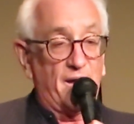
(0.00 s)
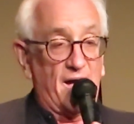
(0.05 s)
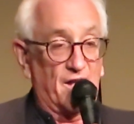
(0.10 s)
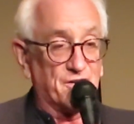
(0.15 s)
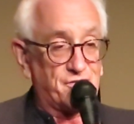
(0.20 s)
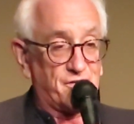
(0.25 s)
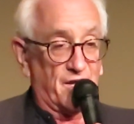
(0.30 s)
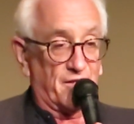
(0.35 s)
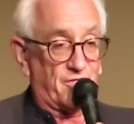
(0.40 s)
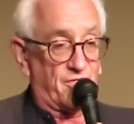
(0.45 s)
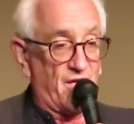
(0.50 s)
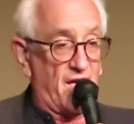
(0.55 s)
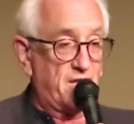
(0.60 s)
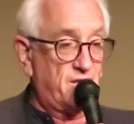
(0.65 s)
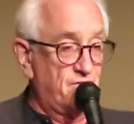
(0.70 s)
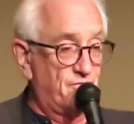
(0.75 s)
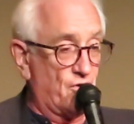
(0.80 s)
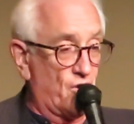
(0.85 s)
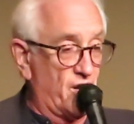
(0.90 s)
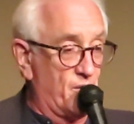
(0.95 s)
Palchik.
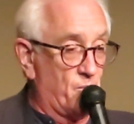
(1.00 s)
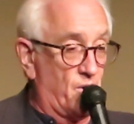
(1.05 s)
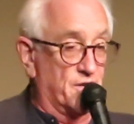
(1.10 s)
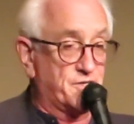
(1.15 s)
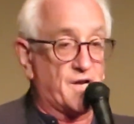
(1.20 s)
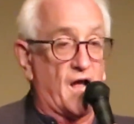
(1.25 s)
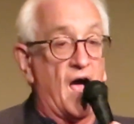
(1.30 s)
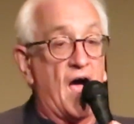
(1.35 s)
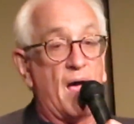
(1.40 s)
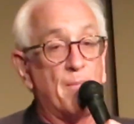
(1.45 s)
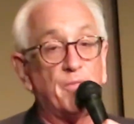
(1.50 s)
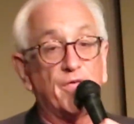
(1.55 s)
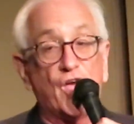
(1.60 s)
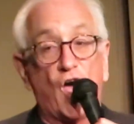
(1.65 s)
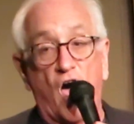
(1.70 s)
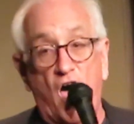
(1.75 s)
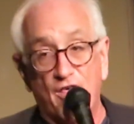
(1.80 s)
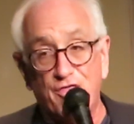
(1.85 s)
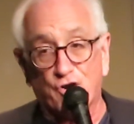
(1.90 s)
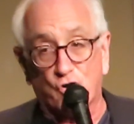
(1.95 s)
Thank you very much. I'm
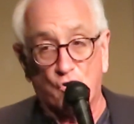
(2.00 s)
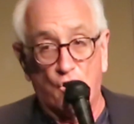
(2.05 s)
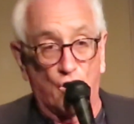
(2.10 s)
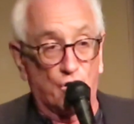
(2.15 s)
the other